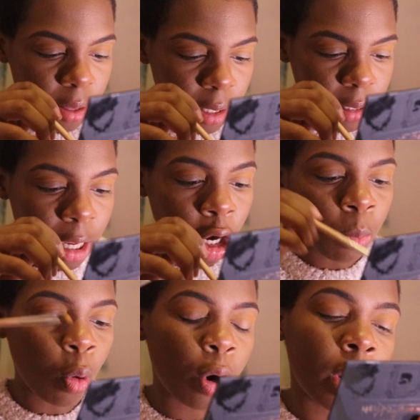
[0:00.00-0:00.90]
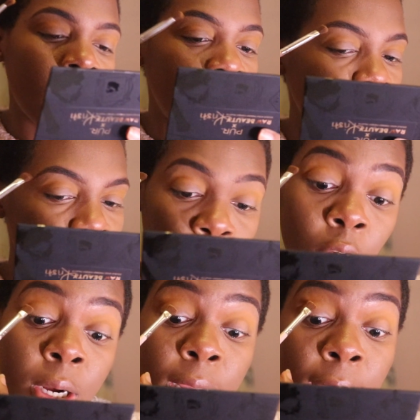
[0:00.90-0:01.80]
Things that are more
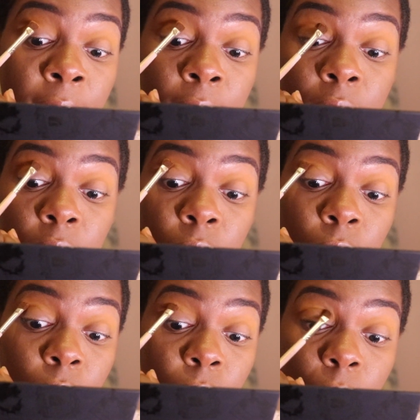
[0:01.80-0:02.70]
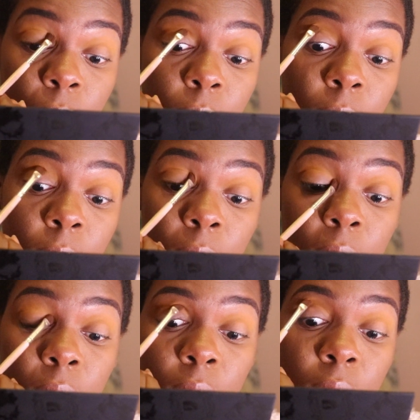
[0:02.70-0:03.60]
dark and into,
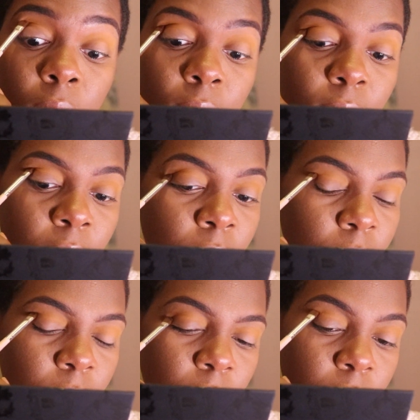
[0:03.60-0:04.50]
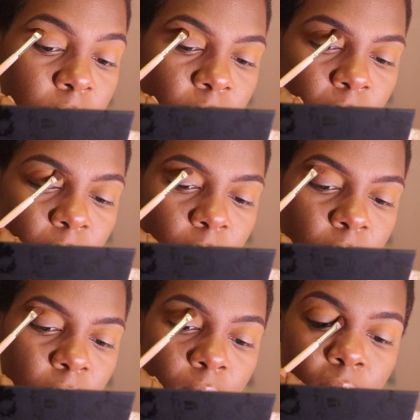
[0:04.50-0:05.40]
I don't want to just say the
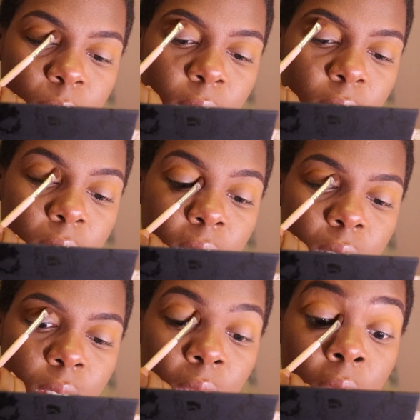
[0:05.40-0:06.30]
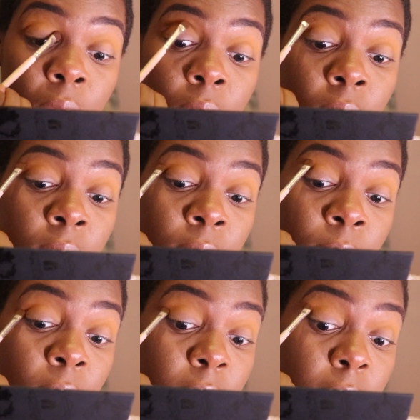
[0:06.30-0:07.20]
occult, but like
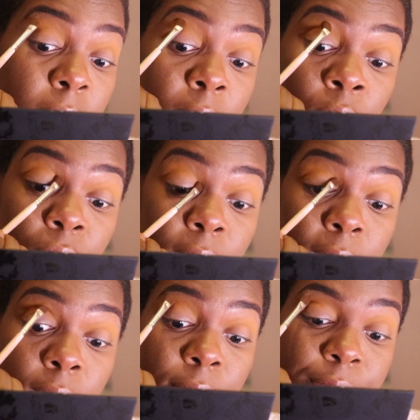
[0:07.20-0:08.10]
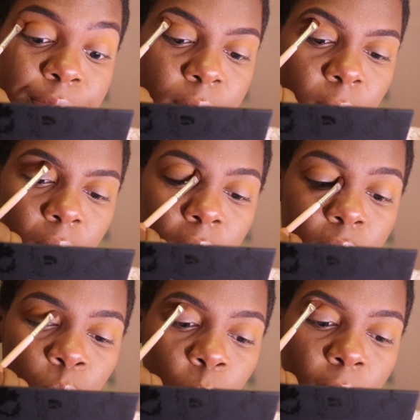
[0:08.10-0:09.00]
mystery
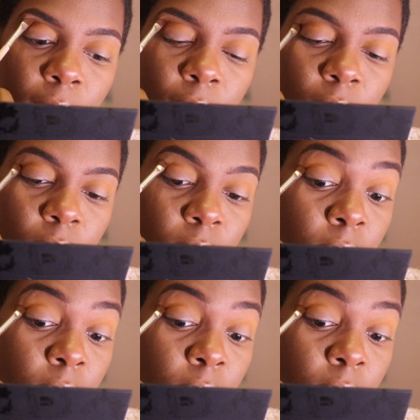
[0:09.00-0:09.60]
as well.